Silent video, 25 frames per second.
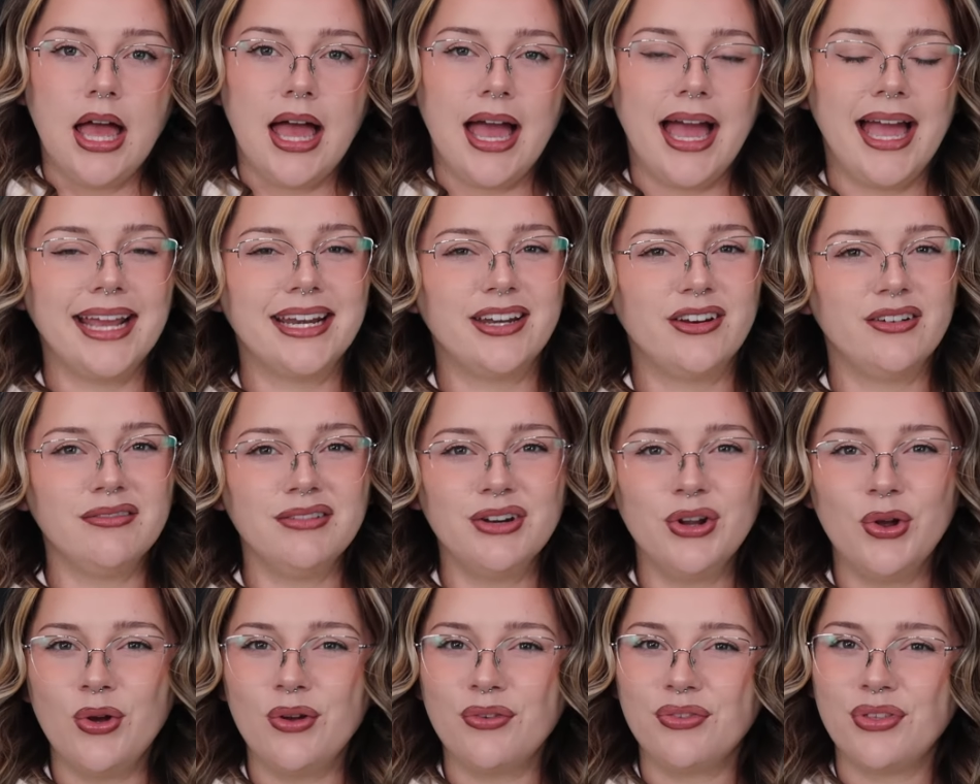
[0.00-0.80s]
I don't
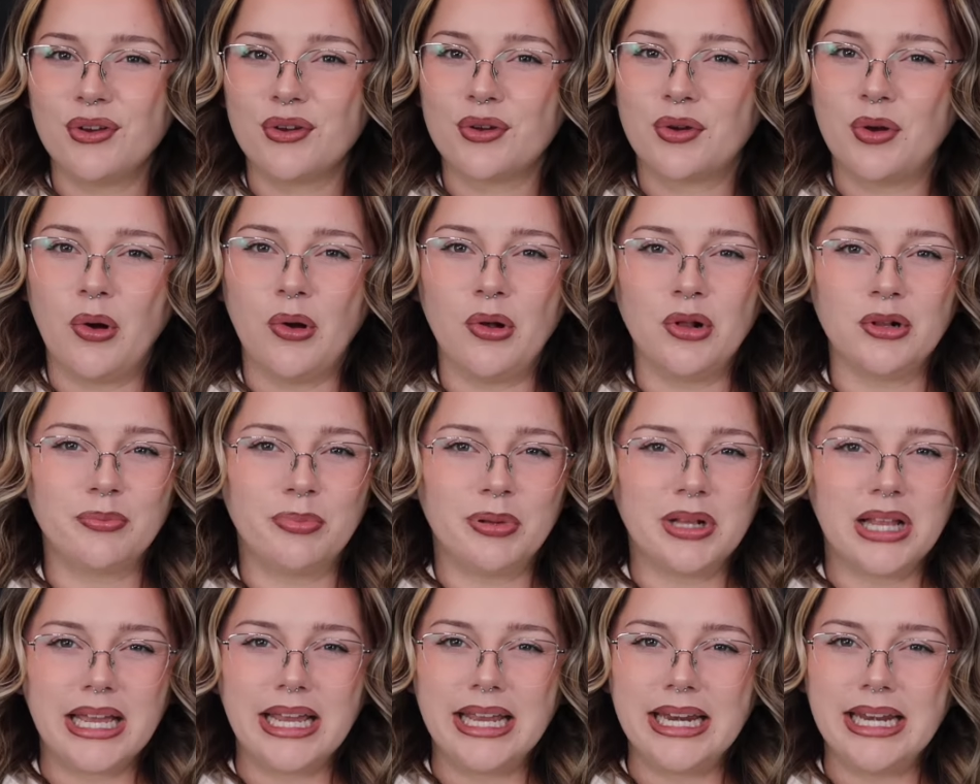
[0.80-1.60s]
know if they're gold
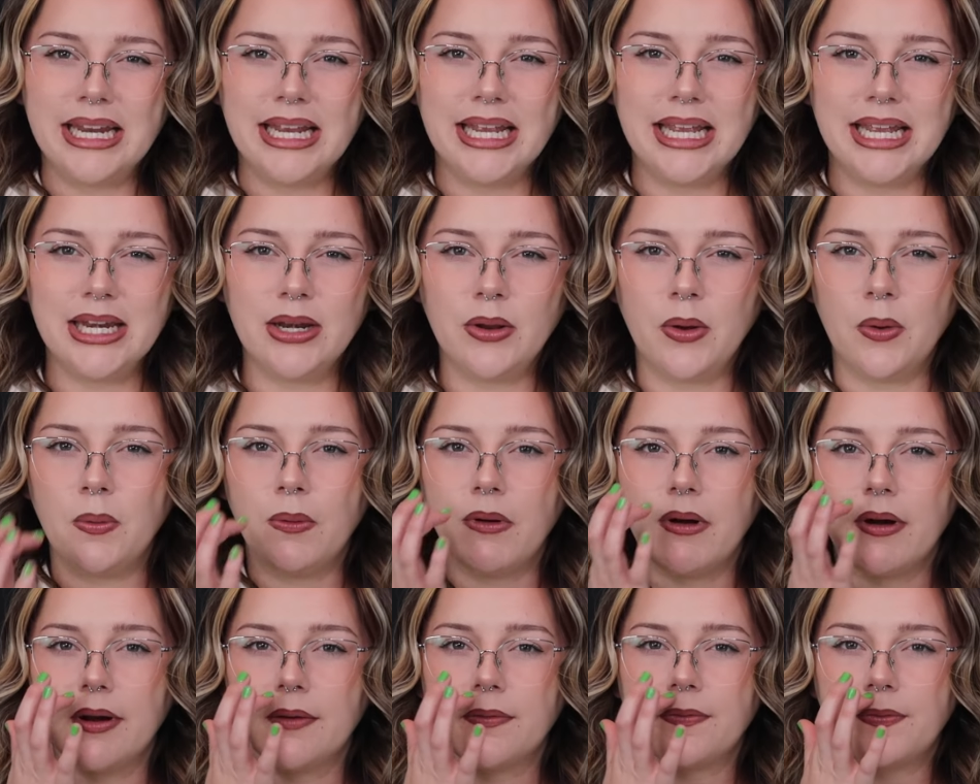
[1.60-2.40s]
plated
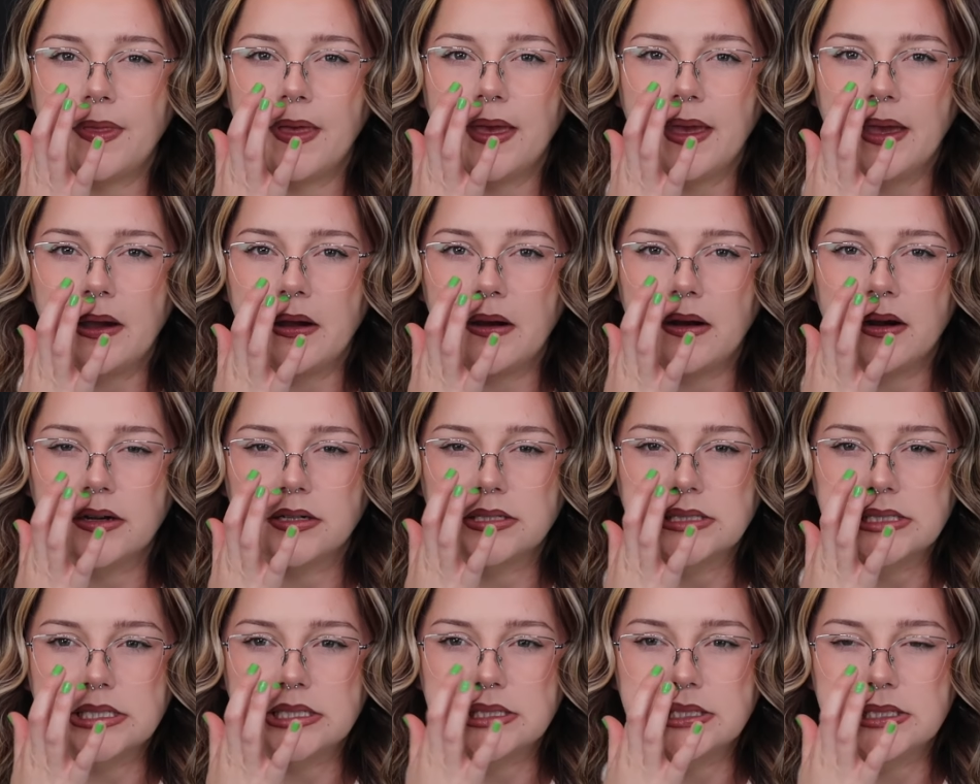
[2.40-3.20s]
or if they are
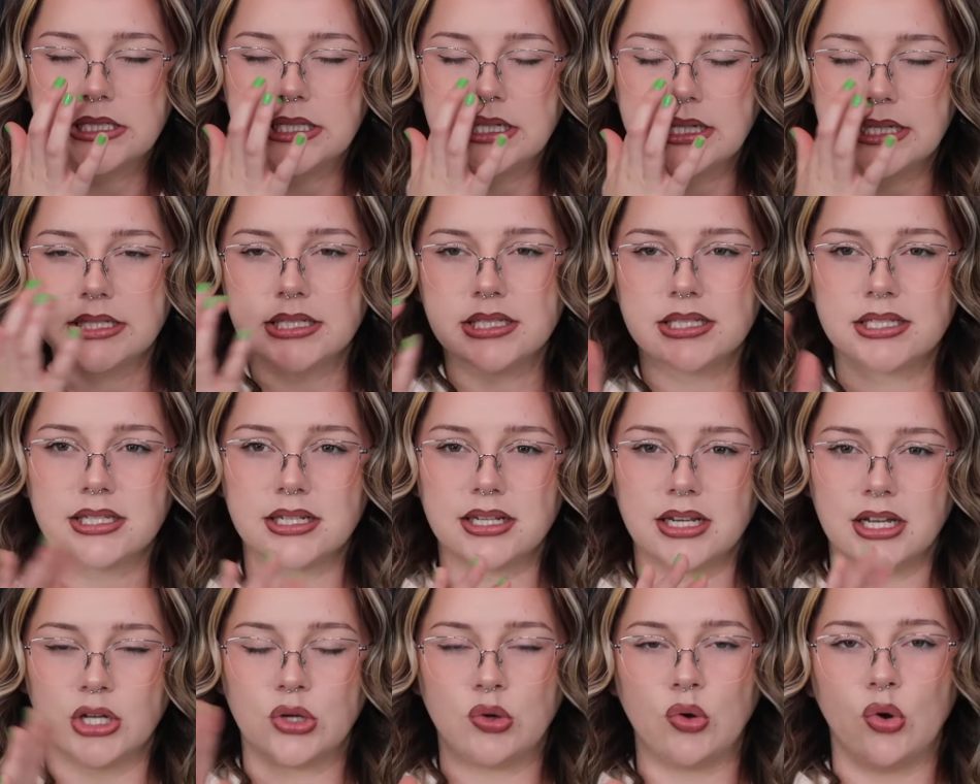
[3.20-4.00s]
just
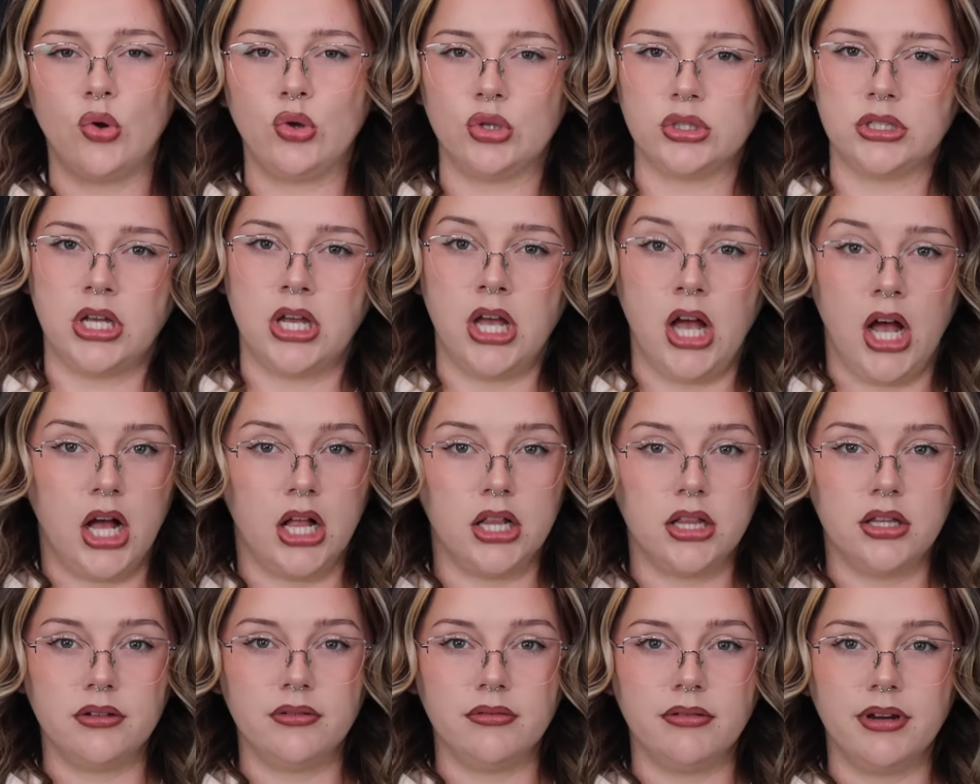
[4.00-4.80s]
a gold
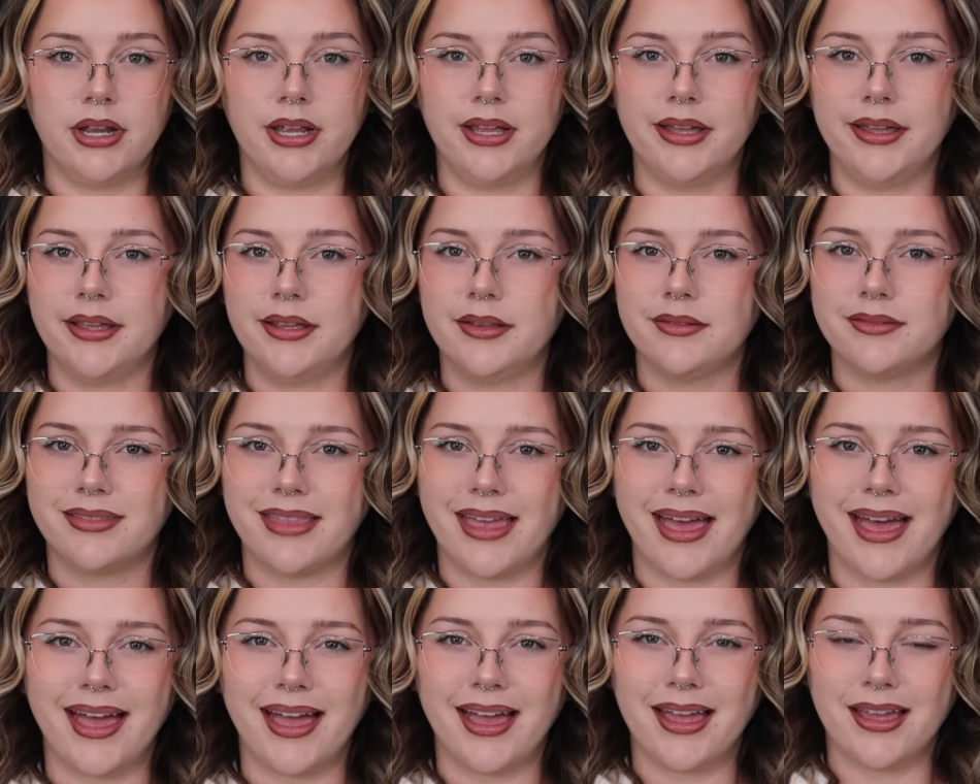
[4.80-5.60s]
coloring,
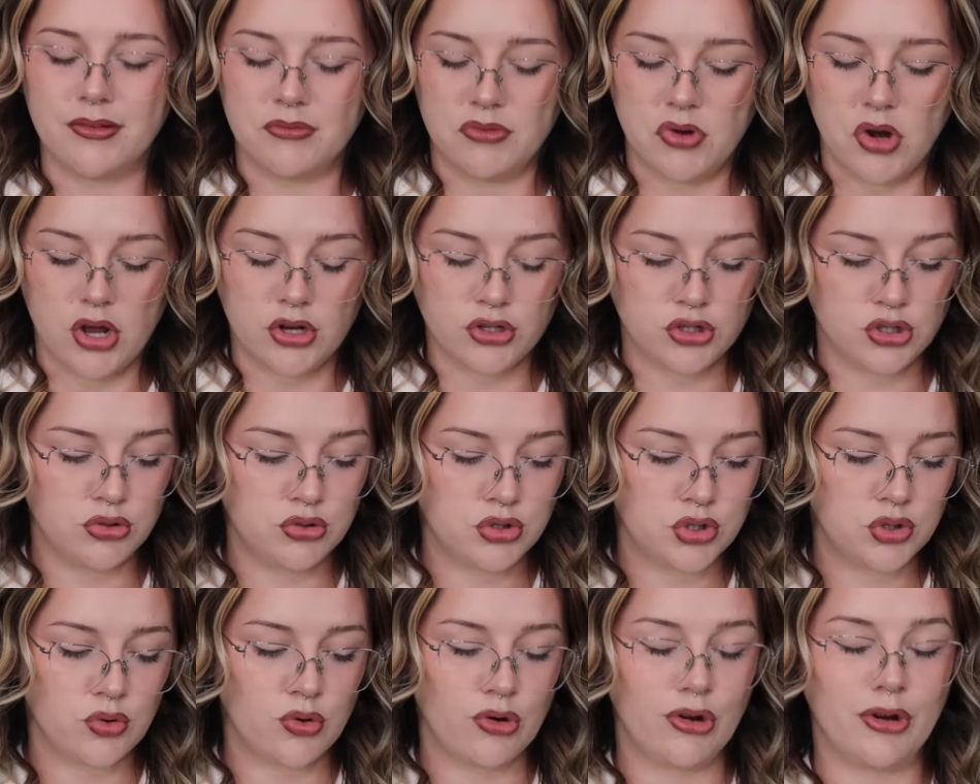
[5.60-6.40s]
that not too
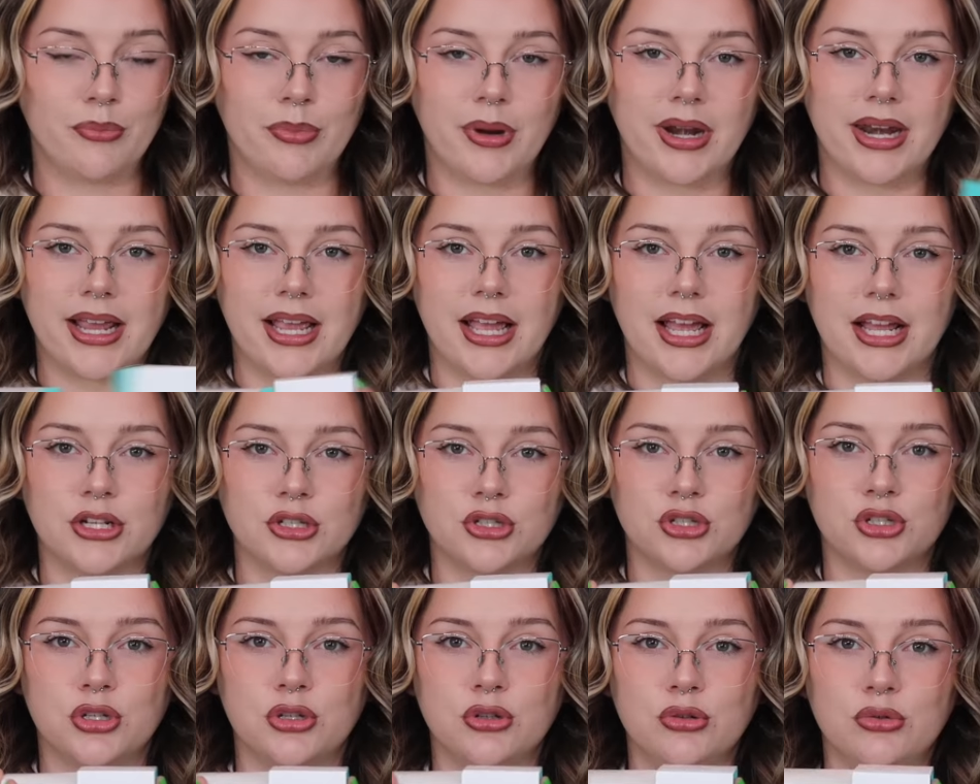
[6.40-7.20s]
sure on, but I
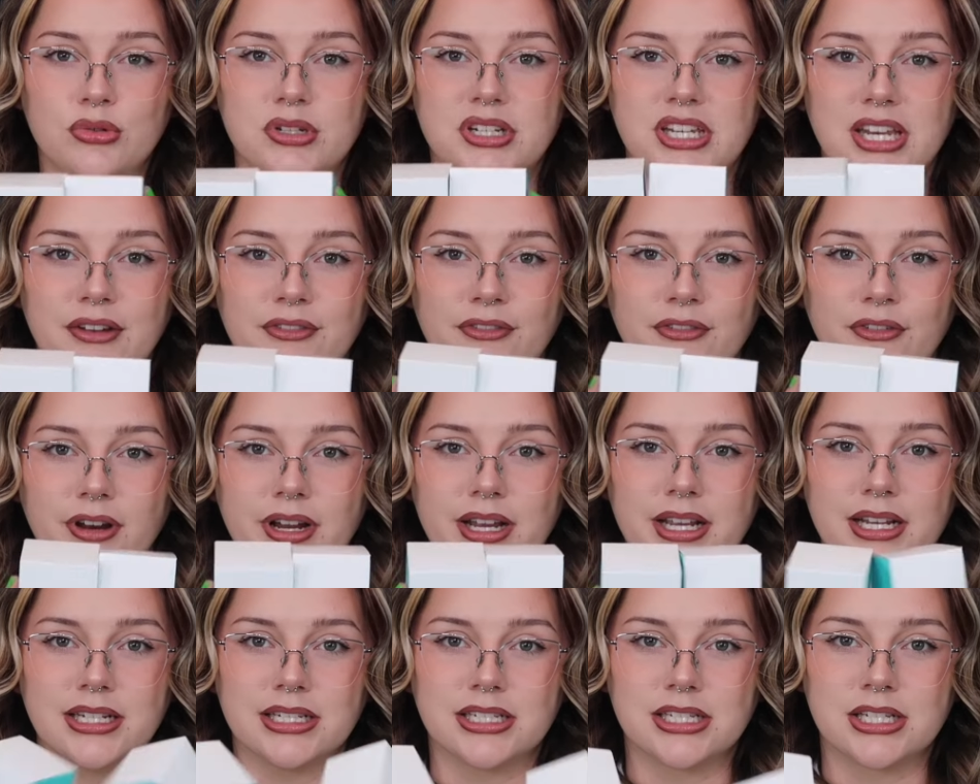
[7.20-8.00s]
got two
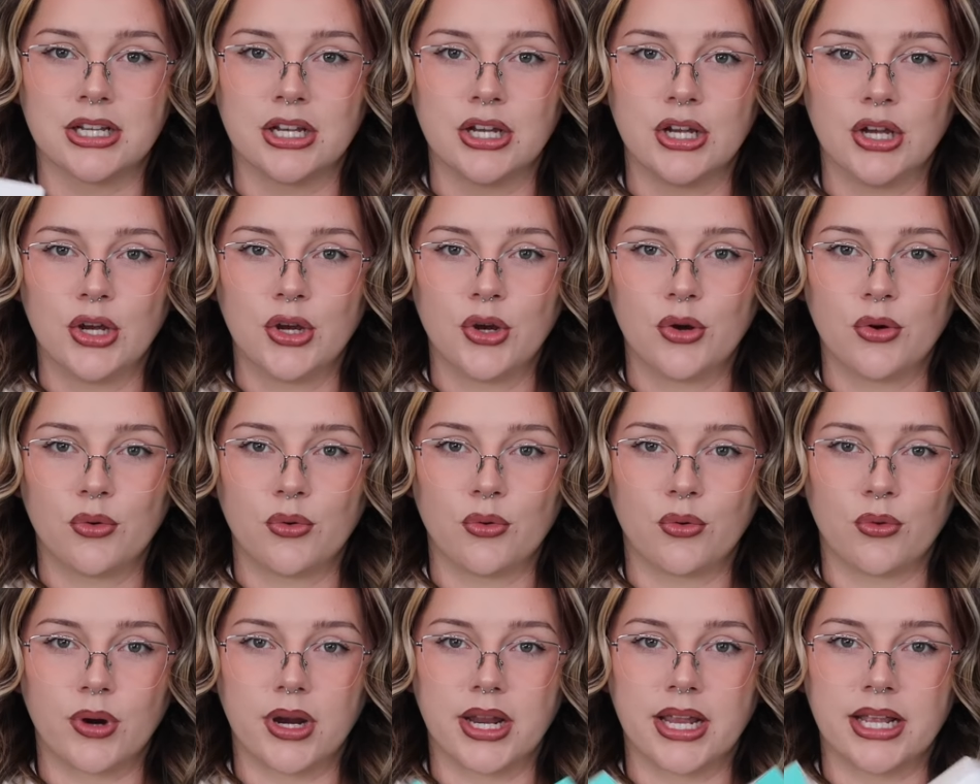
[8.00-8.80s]
different
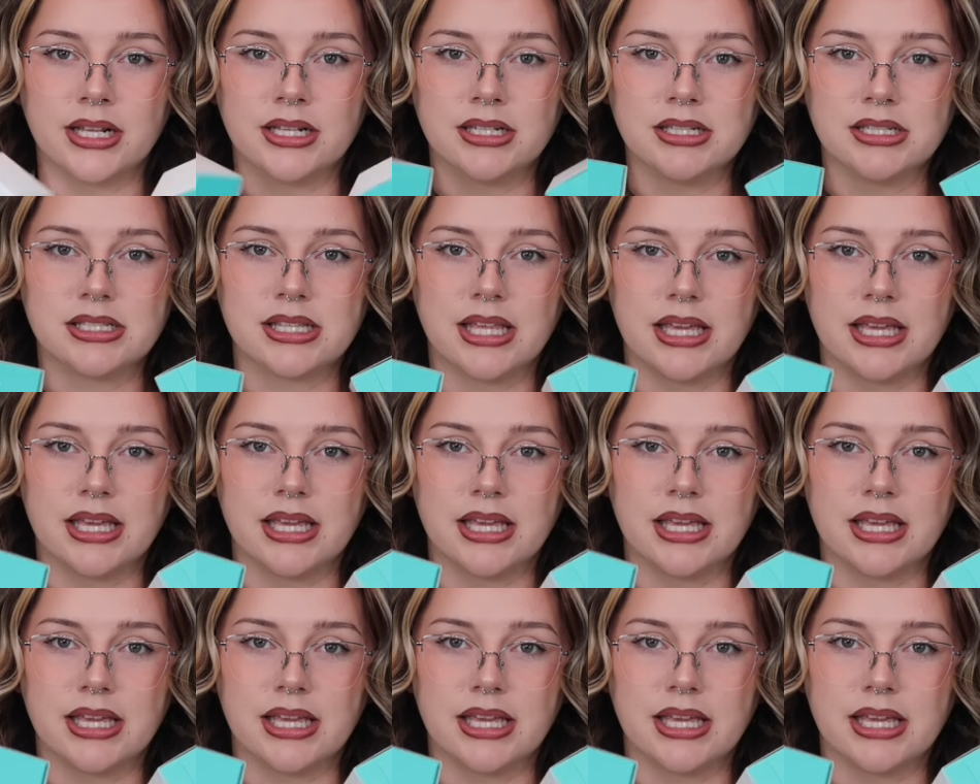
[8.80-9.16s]
rings.